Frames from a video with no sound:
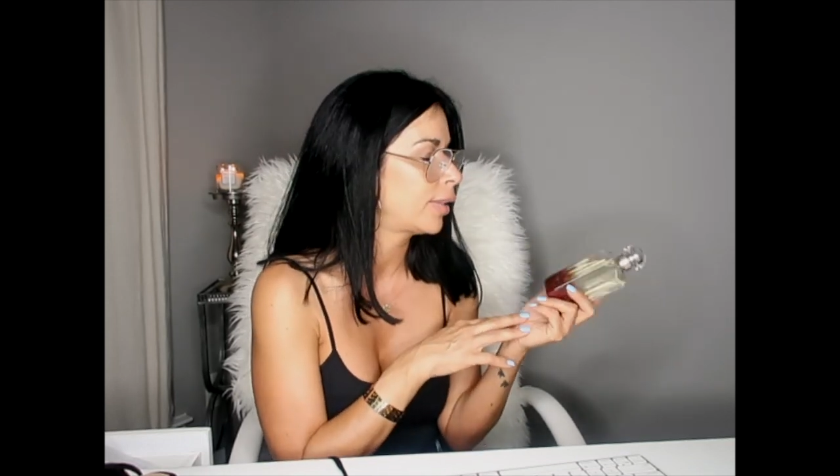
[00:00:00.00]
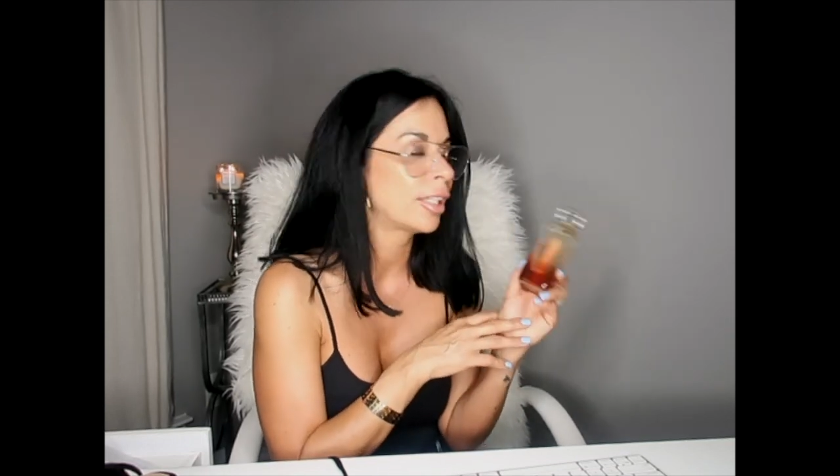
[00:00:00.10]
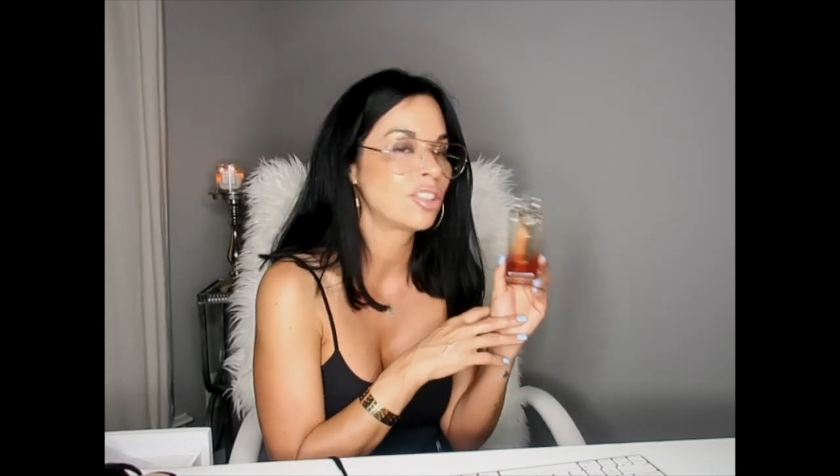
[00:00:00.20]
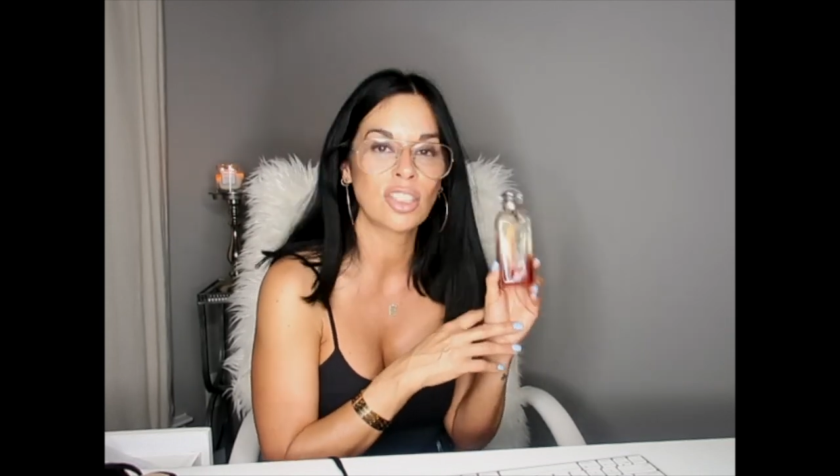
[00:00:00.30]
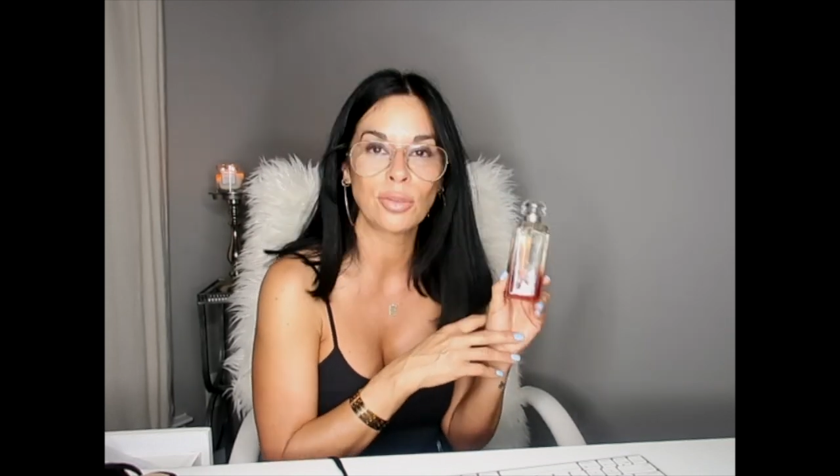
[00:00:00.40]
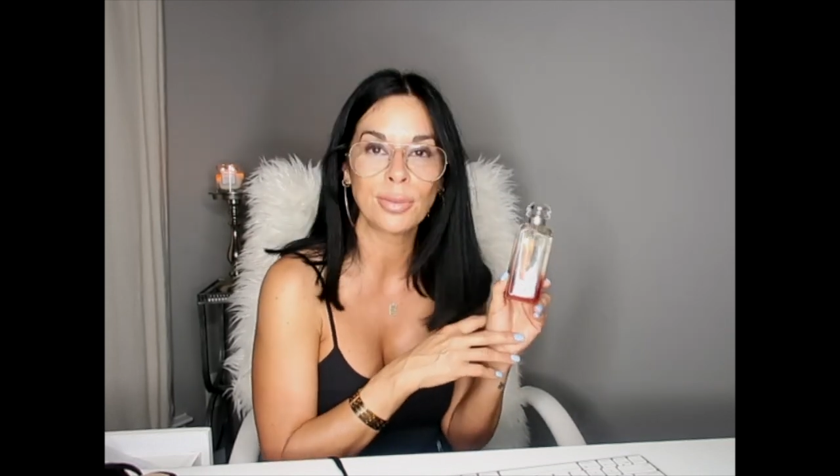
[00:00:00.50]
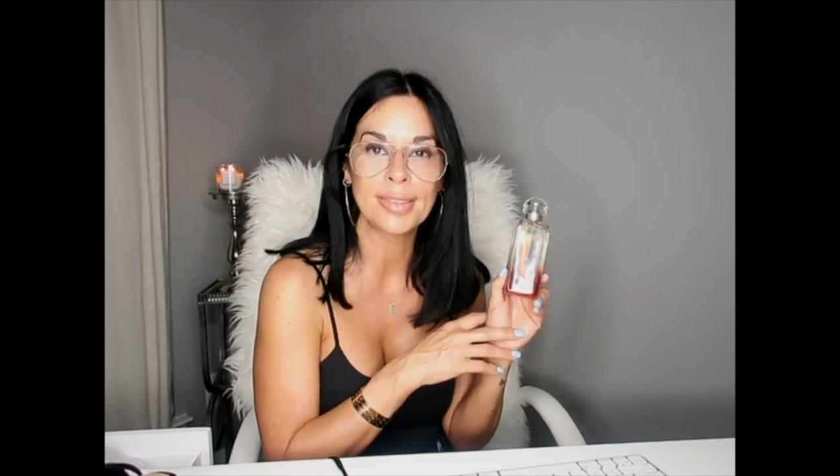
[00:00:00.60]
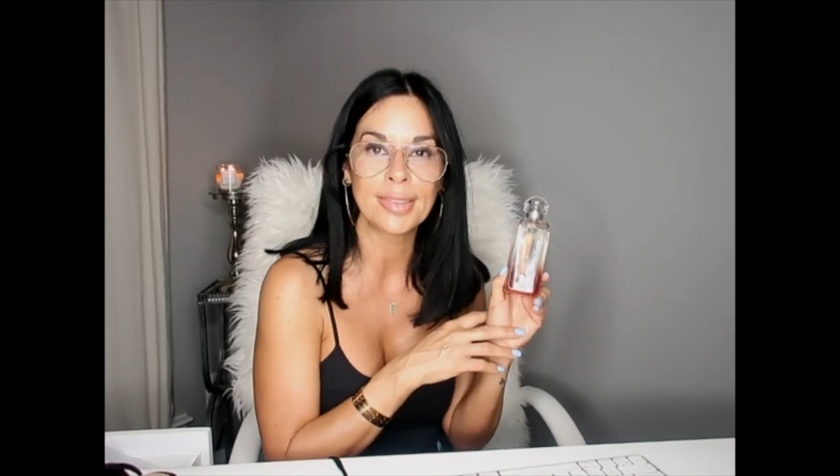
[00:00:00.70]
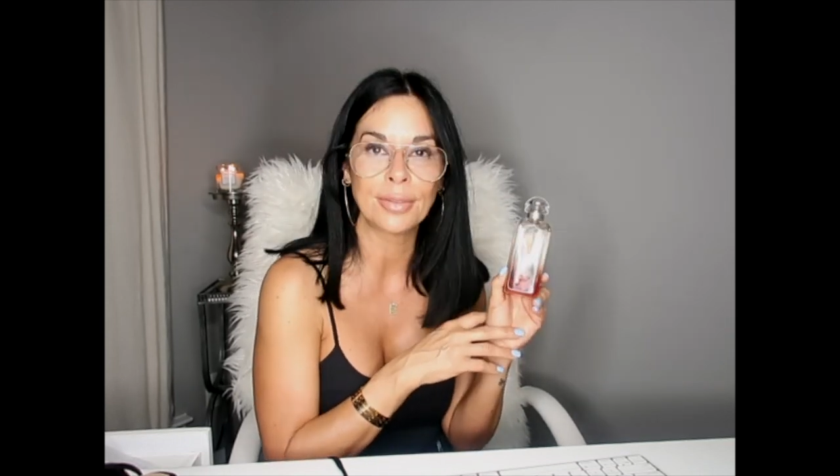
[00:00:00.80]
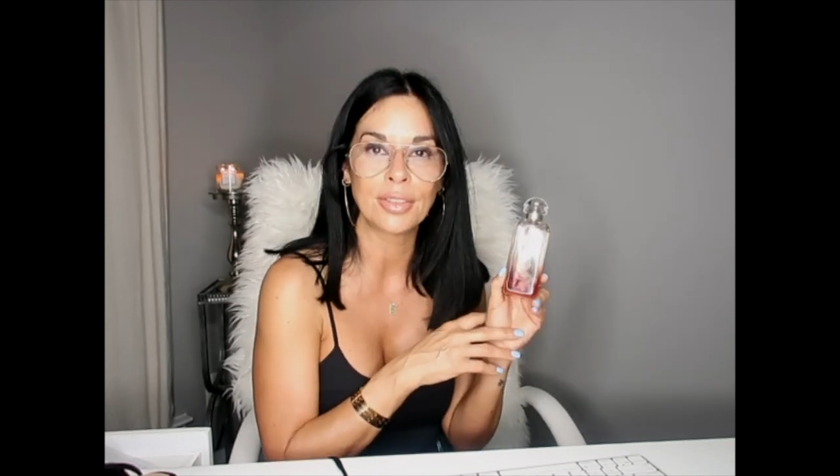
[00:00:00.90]
they had just
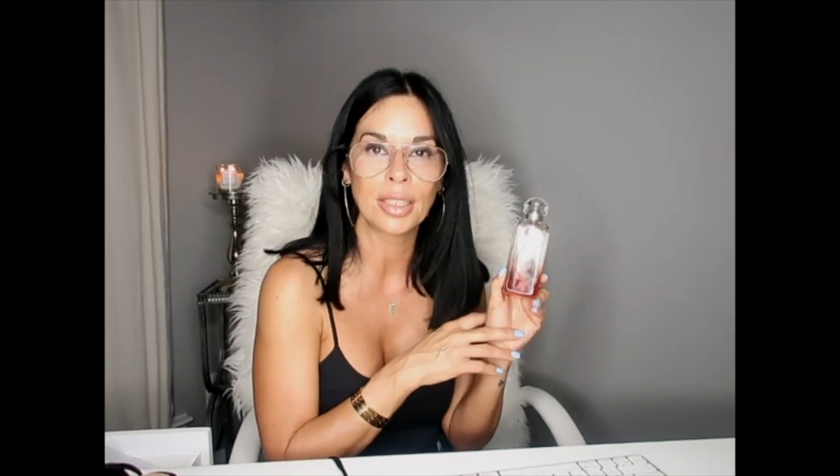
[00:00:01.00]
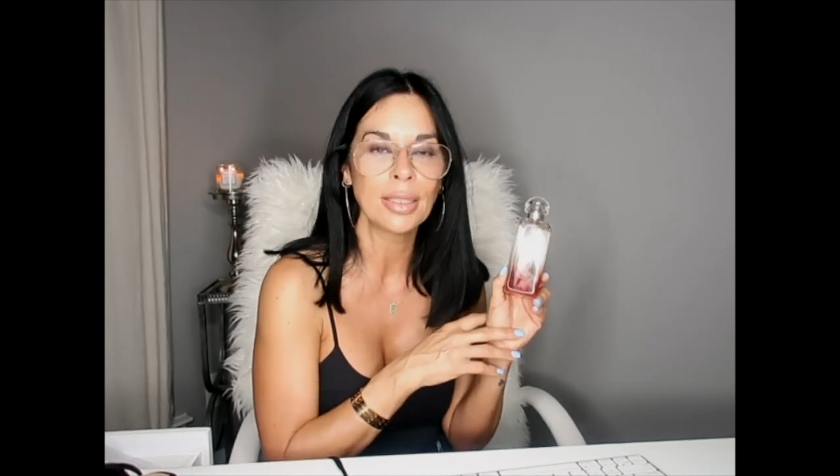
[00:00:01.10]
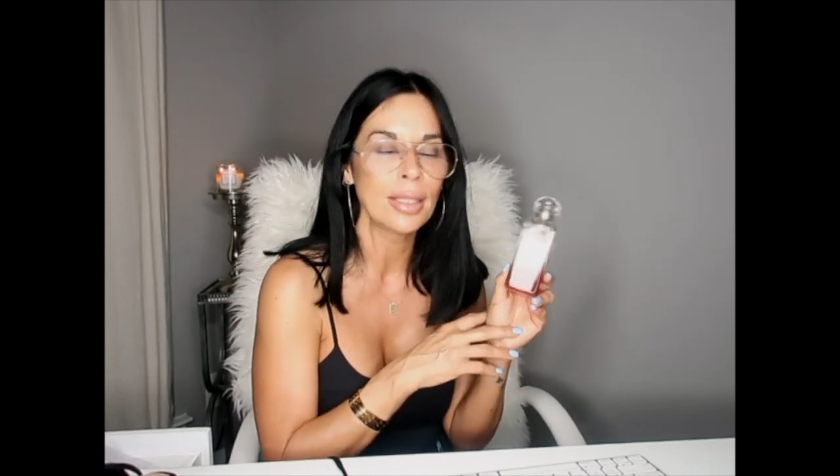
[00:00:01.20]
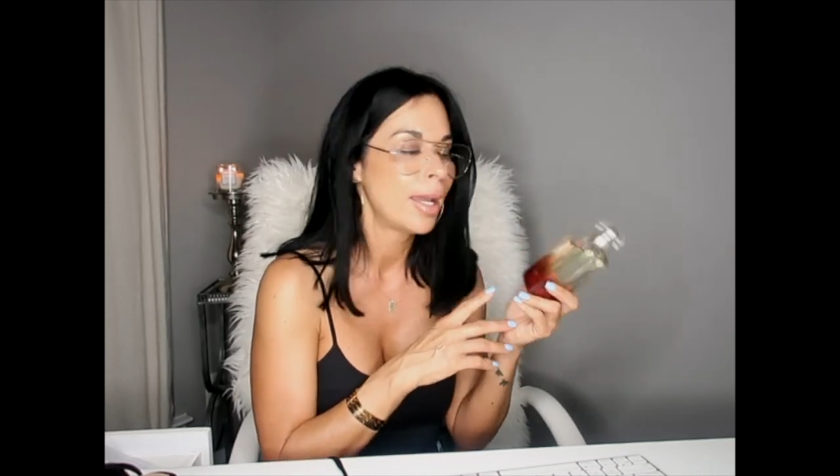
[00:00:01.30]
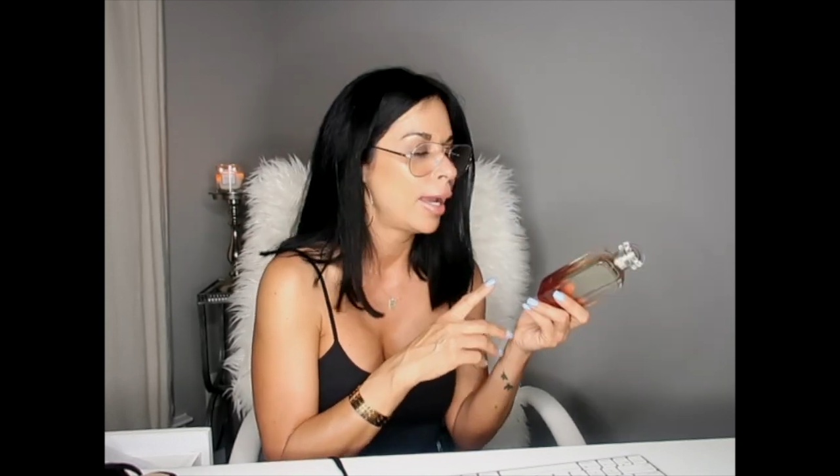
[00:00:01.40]
received it,